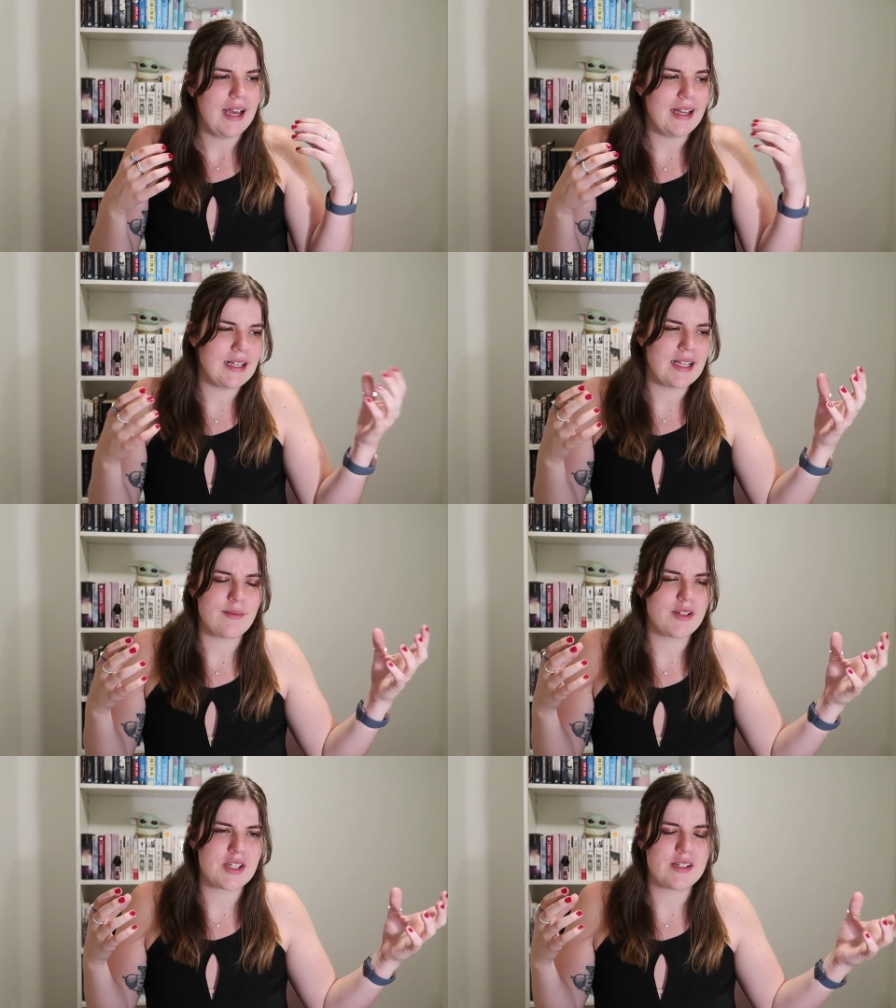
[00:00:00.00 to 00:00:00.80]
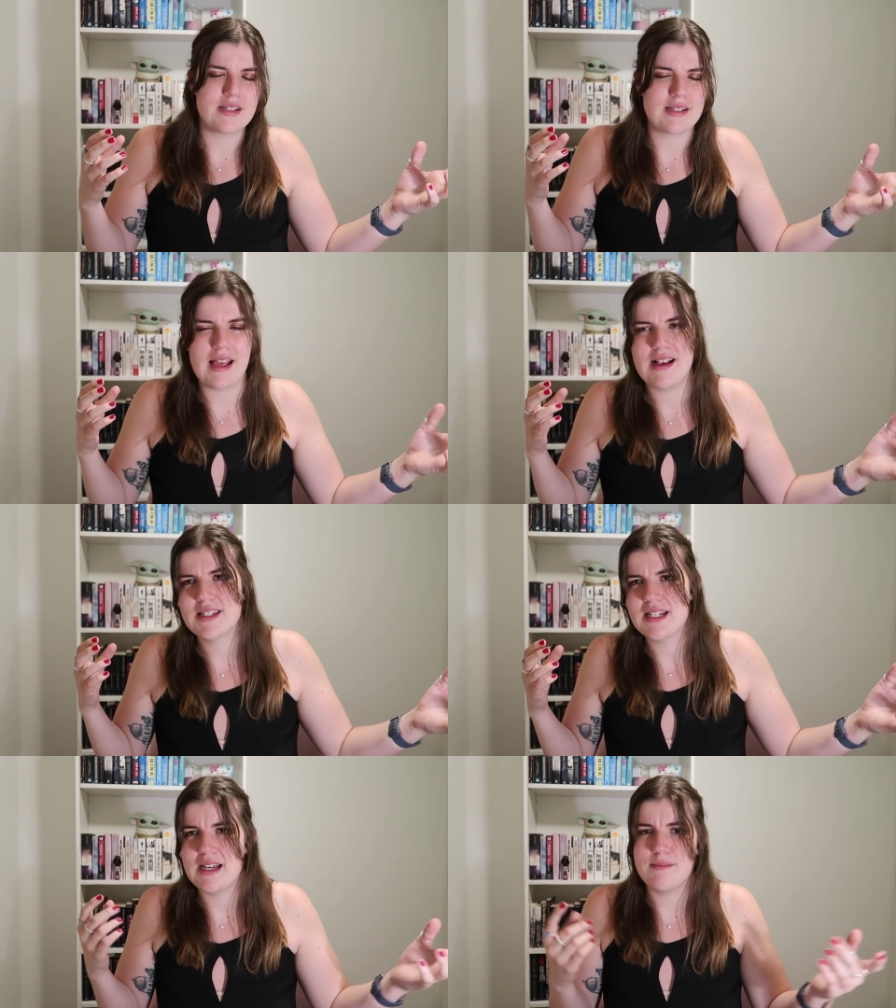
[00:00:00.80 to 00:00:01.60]
as I mentioned
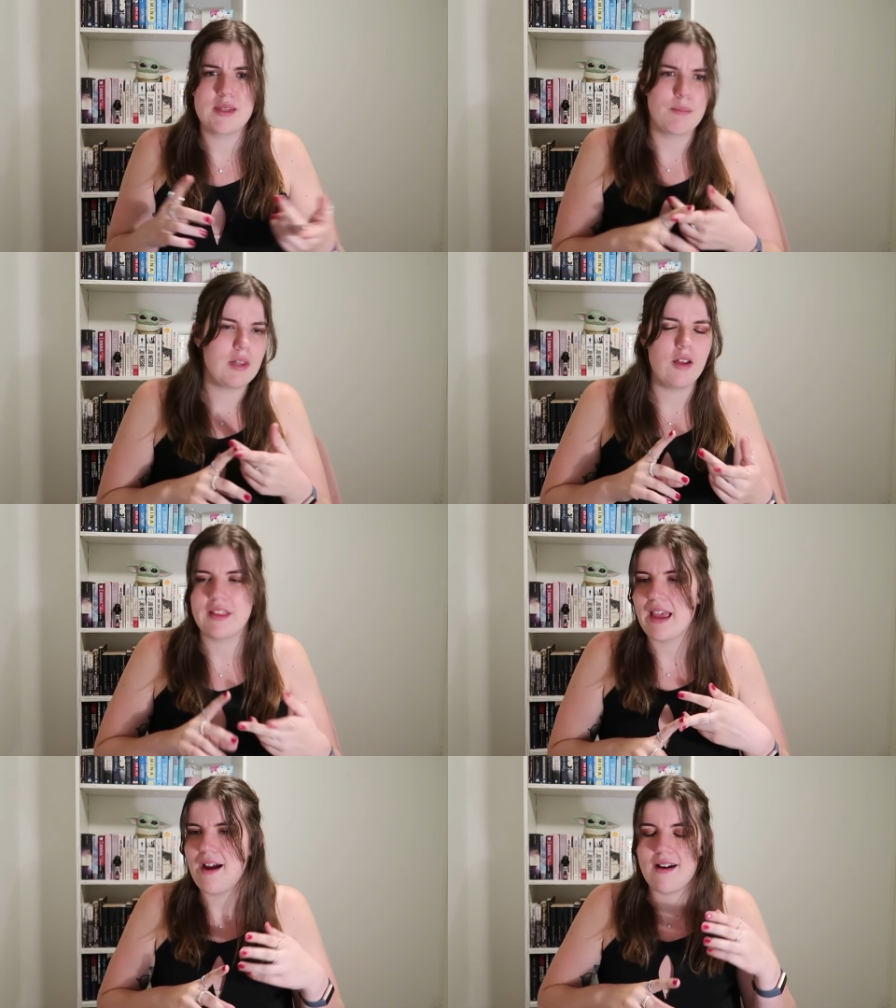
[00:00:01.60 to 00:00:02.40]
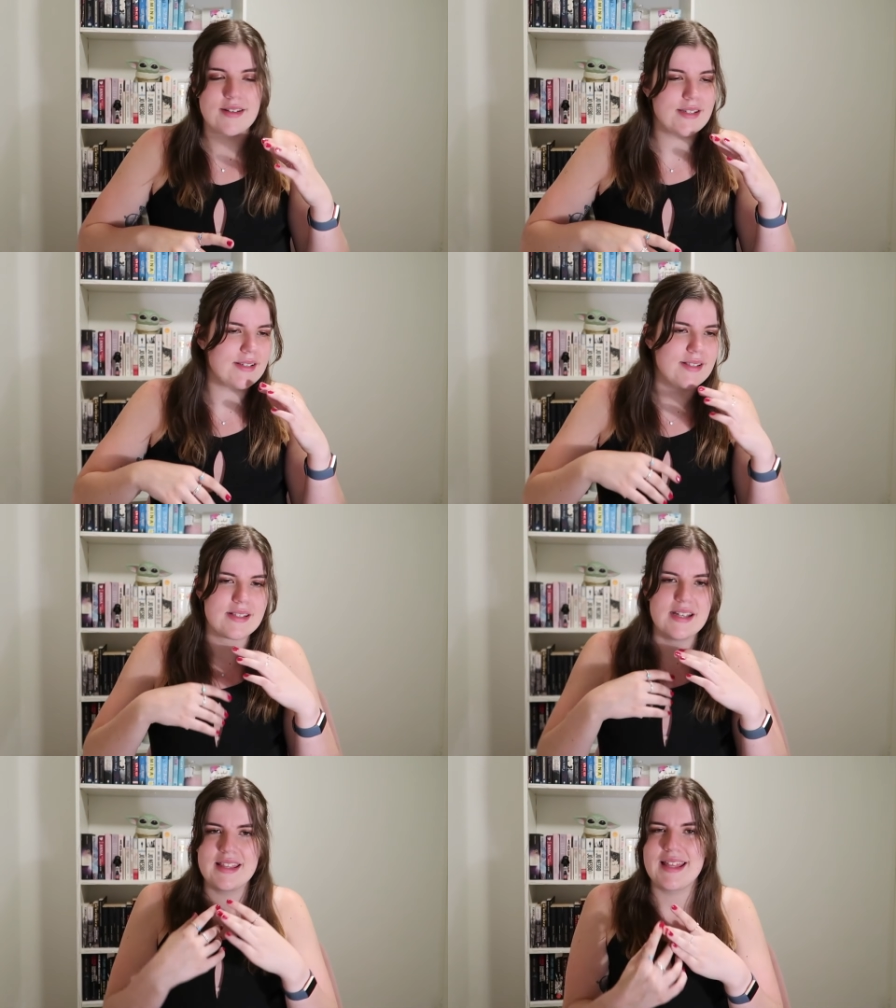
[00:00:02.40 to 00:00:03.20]
last time, the plot, the
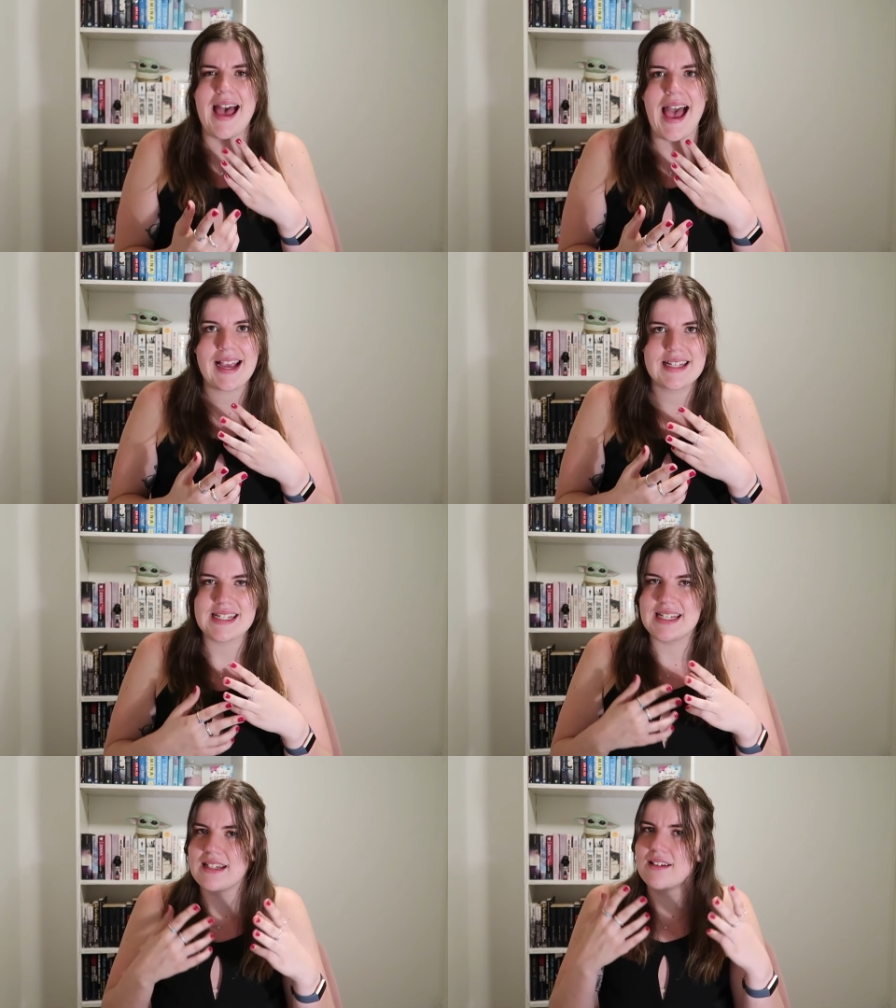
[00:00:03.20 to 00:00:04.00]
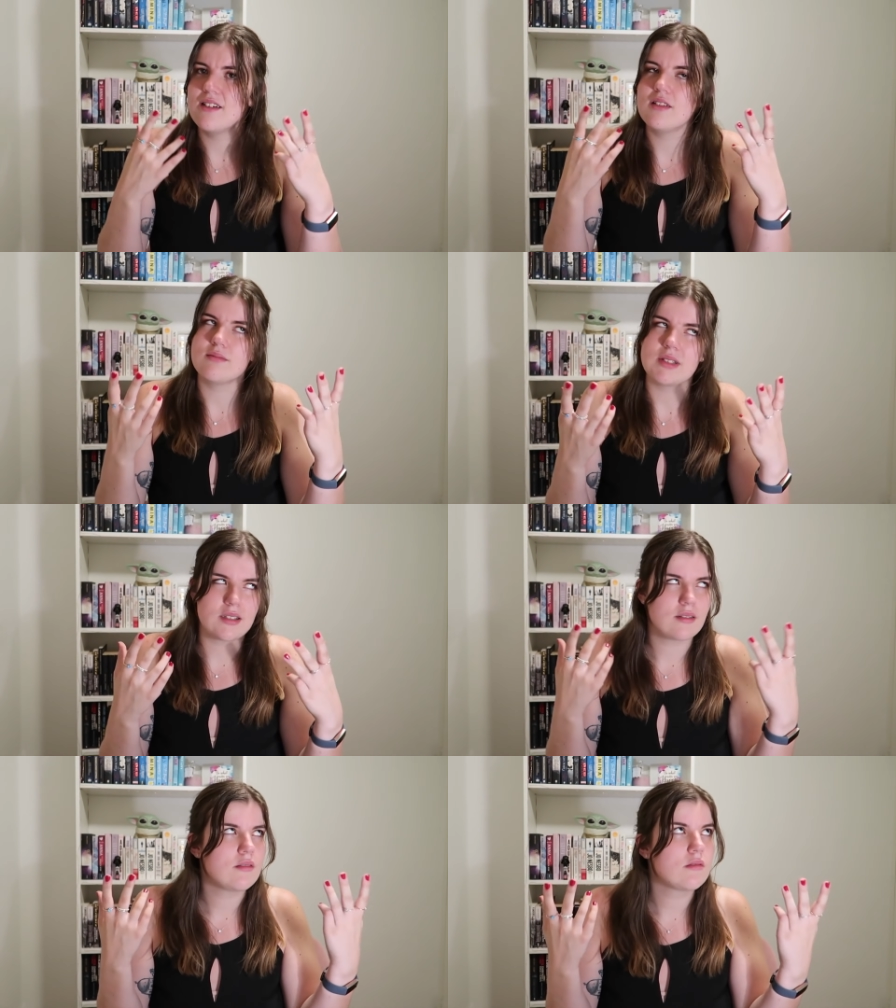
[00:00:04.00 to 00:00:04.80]
characters, the acting, oh my
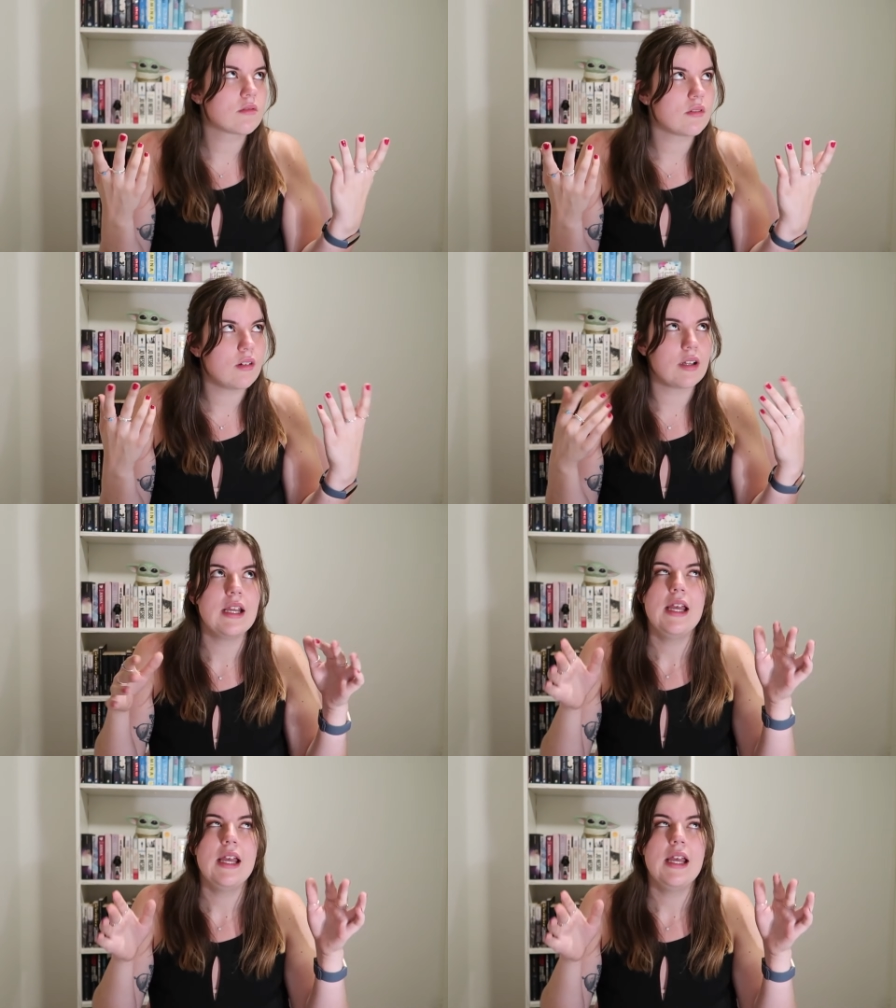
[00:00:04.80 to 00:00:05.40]
god.